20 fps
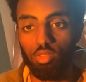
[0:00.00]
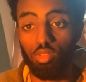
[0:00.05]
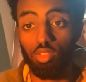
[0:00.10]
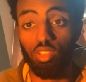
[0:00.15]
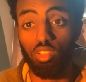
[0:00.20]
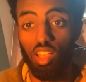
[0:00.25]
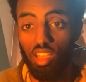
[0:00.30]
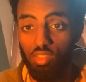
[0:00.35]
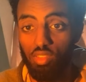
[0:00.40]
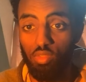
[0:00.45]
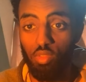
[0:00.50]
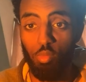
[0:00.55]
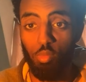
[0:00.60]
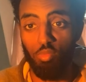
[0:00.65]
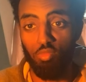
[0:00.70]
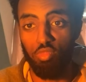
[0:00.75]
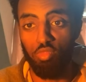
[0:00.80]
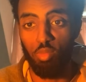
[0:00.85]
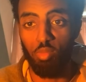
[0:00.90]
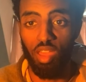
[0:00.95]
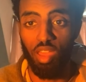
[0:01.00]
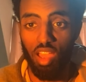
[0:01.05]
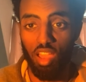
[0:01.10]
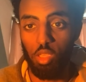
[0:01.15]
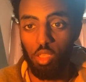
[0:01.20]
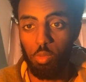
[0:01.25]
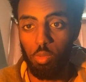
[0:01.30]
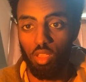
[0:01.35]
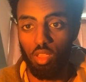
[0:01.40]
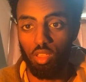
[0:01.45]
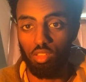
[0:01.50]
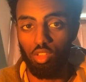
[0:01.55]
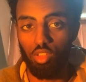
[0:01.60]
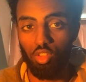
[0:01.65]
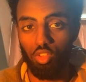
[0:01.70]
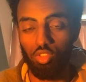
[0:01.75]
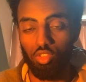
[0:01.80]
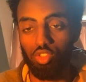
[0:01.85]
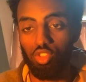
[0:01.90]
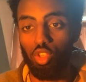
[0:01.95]
That's from that aspect.
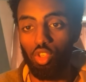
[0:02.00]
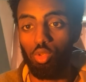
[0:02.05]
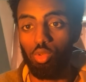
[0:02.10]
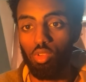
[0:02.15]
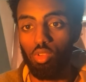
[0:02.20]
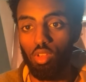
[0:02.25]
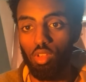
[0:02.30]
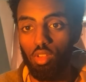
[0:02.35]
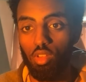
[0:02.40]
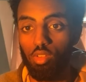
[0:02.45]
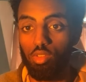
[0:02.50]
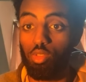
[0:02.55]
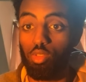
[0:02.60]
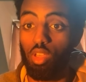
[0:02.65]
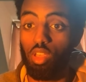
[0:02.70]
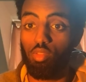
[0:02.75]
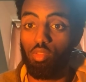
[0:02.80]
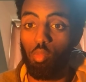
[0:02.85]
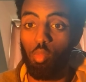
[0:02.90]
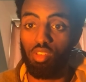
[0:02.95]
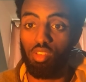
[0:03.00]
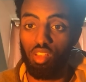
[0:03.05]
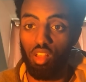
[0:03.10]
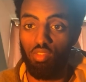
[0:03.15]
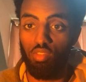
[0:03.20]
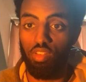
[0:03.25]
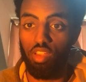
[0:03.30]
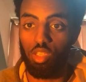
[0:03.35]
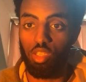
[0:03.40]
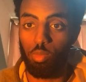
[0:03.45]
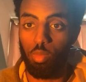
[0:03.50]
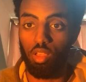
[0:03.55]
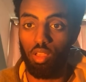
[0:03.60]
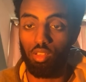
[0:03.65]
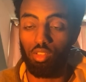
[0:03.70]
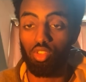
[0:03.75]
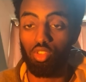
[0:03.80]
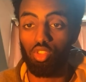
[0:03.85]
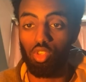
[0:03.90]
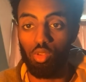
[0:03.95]
Two, so that's from a self
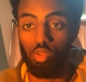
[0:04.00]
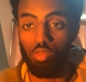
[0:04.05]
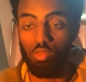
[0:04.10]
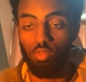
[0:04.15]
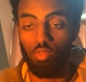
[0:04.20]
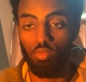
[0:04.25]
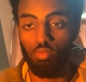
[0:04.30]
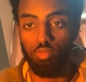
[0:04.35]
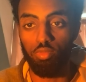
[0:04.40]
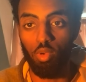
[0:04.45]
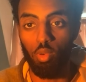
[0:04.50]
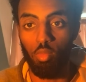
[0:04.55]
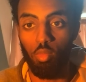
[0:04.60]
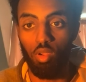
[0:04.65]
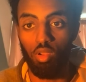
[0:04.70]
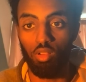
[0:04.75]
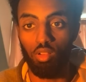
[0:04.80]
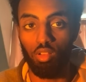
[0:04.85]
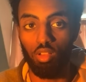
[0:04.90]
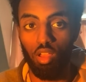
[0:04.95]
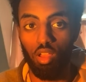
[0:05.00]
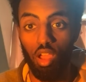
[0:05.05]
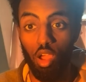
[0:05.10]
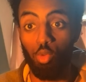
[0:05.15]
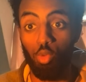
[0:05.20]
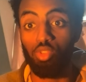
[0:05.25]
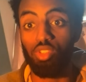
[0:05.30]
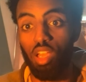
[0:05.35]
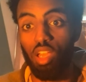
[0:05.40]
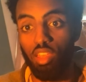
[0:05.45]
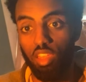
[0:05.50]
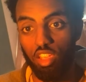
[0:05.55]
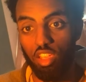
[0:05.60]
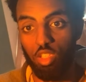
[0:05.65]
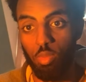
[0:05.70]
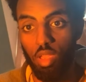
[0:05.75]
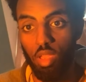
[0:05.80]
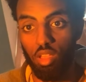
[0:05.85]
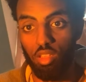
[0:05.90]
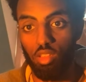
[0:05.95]
aspect. Two, from an outside
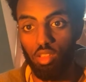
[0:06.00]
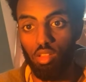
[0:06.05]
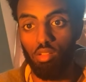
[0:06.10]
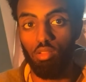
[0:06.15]
aspect.